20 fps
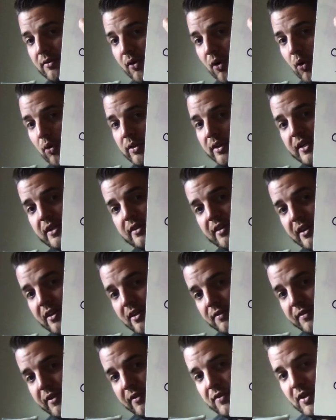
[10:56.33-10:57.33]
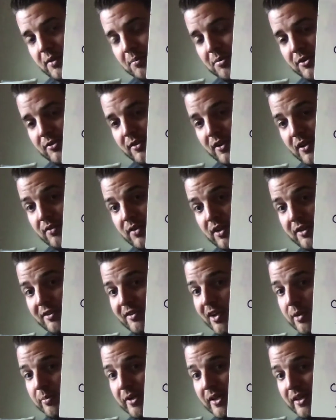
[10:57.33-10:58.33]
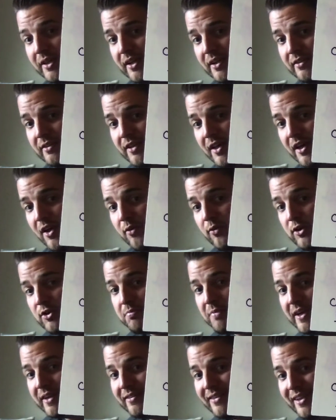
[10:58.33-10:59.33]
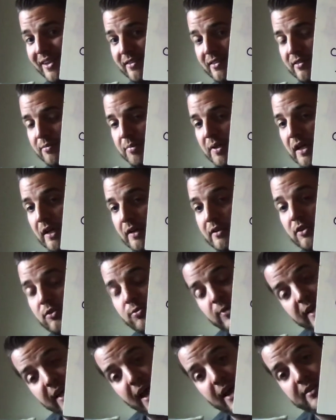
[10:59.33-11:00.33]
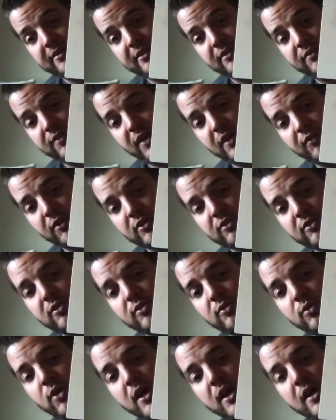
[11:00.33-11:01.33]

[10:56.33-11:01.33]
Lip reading: Only 10 to 15% of it is going to be this, which makes sense because it's reactant favored. So